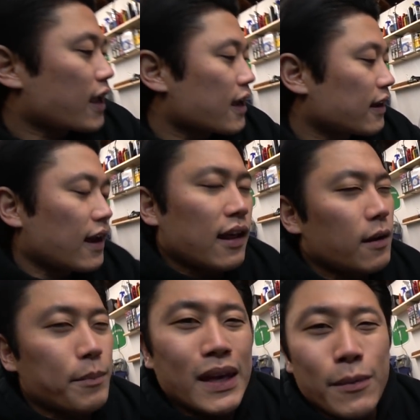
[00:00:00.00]
and a lot
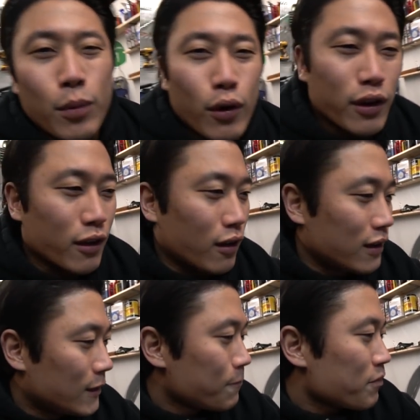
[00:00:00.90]
of people, you know,